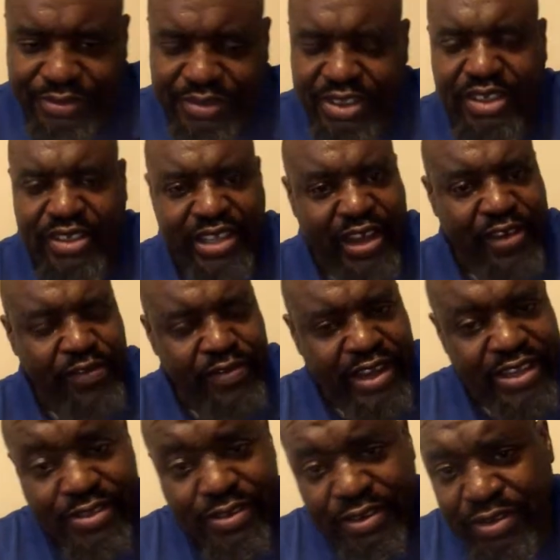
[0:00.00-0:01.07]
Yeah, that
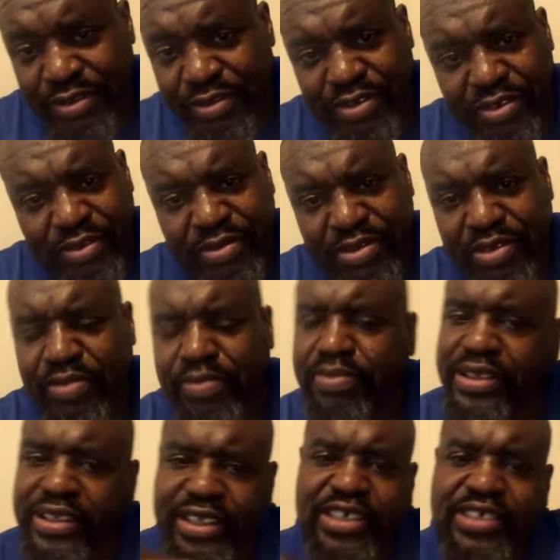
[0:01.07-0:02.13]
fight's on YouTube too.
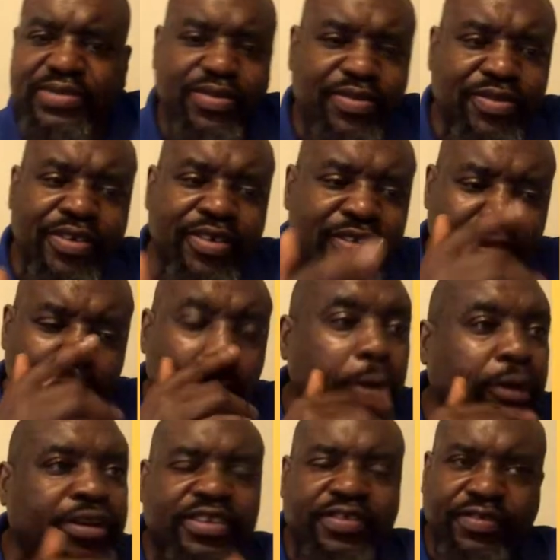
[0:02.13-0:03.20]
Please, before
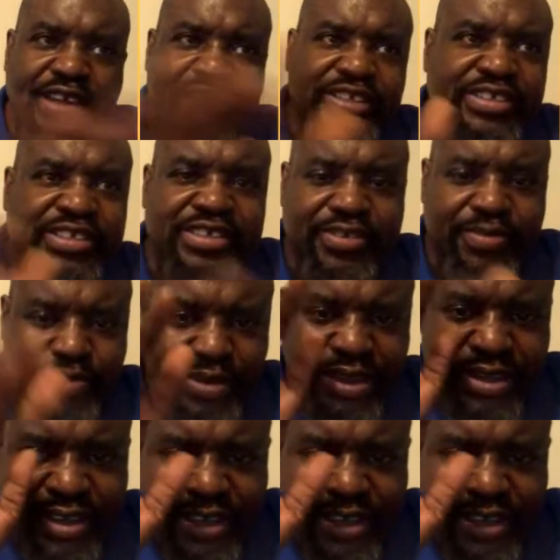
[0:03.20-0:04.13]
all these fights disappear,